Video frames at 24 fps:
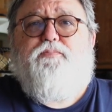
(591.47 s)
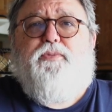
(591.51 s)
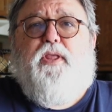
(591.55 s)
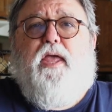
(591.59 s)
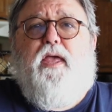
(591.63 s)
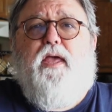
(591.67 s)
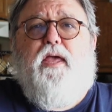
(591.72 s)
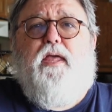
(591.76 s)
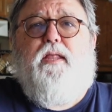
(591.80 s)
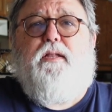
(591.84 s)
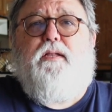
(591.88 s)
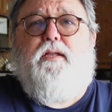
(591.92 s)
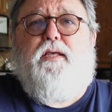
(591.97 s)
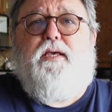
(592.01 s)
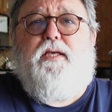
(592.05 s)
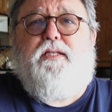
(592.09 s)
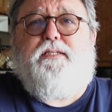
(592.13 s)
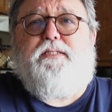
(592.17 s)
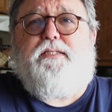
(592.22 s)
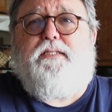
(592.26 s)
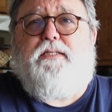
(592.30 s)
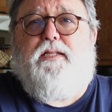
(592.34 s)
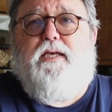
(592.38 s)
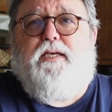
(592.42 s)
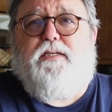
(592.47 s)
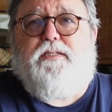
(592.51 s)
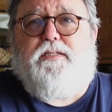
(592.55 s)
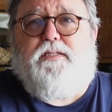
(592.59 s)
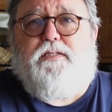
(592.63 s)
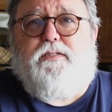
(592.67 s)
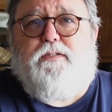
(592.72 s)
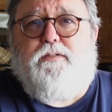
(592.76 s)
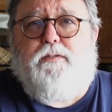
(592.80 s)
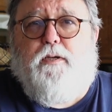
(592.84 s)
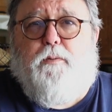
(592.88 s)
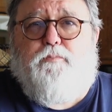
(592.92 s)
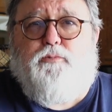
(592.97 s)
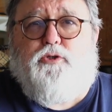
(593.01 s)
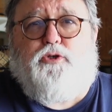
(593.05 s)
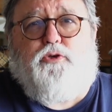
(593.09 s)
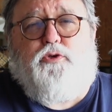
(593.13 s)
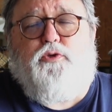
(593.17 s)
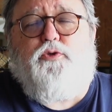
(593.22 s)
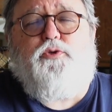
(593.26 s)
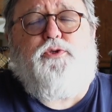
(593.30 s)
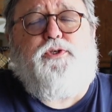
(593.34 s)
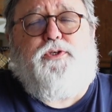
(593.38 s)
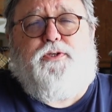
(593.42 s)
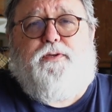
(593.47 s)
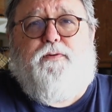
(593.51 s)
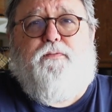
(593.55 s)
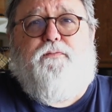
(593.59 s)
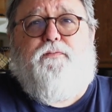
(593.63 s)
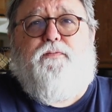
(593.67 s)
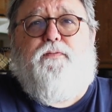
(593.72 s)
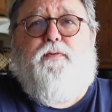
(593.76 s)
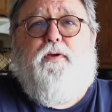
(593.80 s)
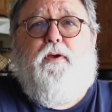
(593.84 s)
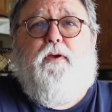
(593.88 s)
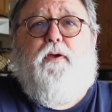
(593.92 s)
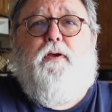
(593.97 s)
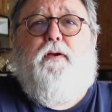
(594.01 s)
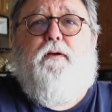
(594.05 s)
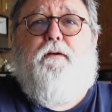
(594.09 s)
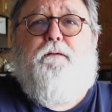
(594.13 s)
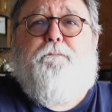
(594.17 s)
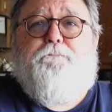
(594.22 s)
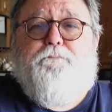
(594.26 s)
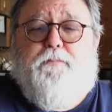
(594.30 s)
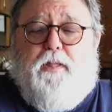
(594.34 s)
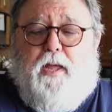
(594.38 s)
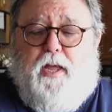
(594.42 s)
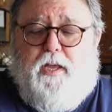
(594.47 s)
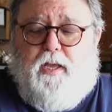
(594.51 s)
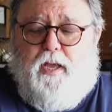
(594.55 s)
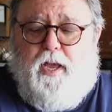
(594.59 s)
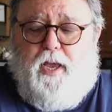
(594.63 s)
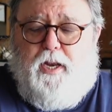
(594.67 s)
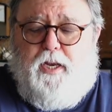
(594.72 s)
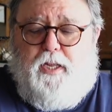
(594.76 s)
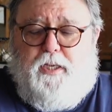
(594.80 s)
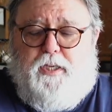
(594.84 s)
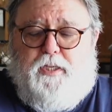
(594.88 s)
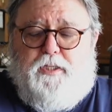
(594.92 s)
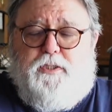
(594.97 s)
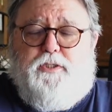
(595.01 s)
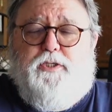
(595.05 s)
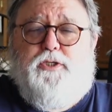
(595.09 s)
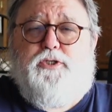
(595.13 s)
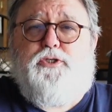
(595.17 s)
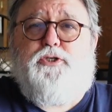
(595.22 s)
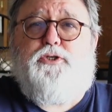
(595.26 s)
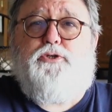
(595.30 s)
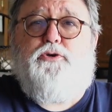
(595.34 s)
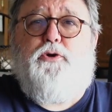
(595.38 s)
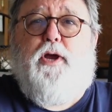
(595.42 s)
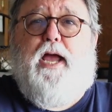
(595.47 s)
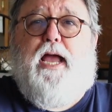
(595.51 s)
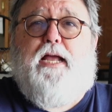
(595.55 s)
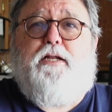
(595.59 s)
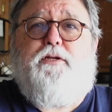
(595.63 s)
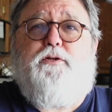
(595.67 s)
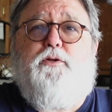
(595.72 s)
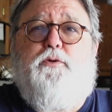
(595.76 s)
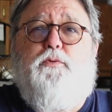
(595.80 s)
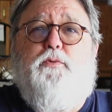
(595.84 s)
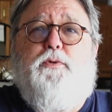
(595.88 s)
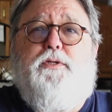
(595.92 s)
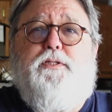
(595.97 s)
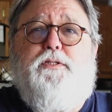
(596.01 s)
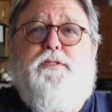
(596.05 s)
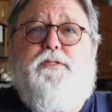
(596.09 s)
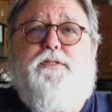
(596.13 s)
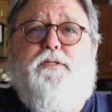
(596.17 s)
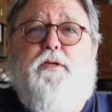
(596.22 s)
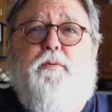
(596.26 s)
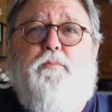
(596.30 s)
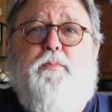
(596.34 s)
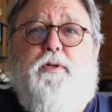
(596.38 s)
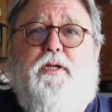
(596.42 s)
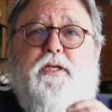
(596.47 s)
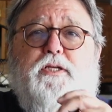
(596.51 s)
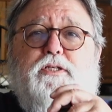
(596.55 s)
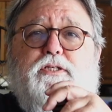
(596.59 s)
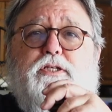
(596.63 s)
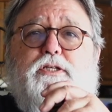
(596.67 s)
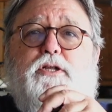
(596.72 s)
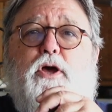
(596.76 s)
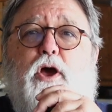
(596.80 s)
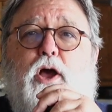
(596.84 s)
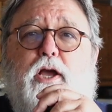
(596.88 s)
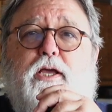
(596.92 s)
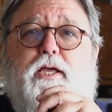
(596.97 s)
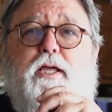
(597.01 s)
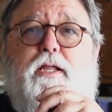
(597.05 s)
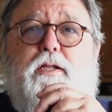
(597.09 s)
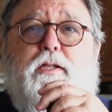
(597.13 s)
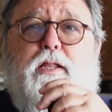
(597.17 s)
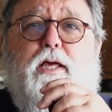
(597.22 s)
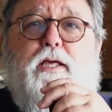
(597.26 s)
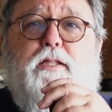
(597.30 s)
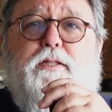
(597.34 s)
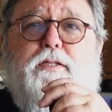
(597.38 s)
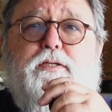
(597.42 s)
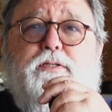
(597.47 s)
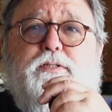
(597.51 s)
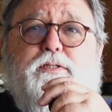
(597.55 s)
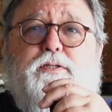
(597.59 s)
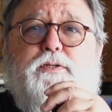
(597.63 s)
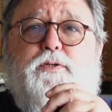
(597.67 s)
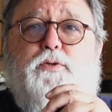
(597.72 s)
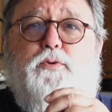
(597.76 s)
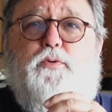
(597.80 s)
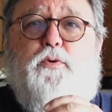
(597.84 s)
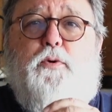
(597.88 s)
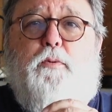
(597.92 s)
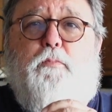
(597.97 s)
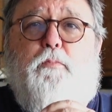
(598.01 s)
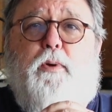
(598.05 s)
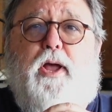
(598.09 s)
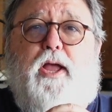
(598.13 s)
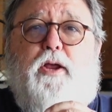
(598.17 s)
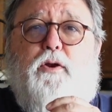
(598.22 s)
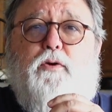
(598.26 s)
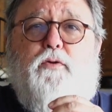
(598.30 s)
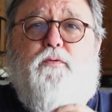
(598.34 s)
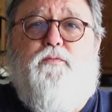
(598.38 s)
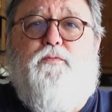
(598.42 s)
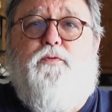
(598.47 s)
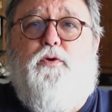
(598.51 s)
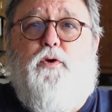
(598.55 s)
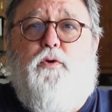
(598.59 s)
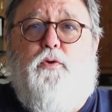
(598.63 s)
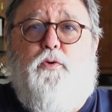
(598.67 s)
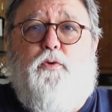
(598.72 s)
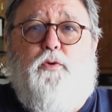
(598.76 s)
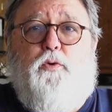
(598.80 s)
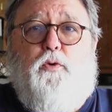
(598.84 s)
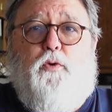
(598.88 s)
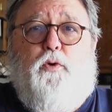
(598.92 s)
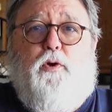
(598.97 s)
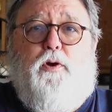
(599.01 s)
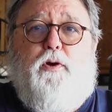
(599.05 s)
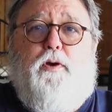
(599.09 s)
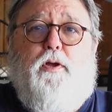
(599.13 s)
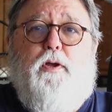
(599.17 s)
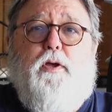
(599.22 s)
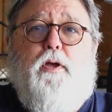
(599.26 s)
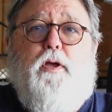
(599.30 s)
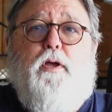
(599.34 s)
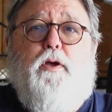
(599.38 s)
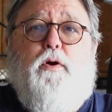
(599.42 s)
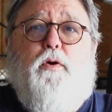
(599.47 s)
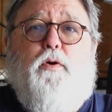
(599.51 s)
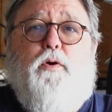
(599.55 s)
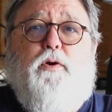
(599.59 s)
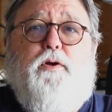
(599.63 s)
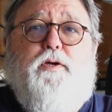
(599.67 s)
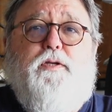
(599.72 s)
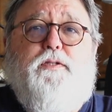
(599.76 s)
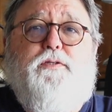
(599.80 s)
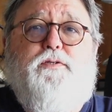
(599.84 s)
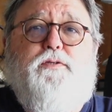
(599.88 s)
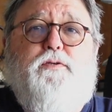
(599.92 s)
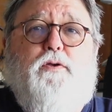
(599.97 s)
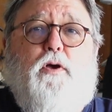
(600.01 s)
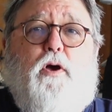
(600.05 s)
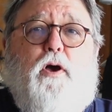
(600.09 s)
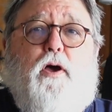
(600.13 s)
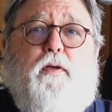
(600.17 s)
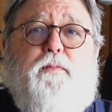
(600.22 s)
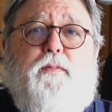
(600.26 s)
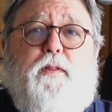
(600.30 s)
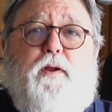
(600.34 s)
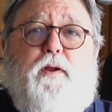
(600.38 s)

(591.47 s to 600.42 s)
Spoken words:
and it's less obtrusive. I kind of get distracted when somebody's talking like this into a microphone, or it's on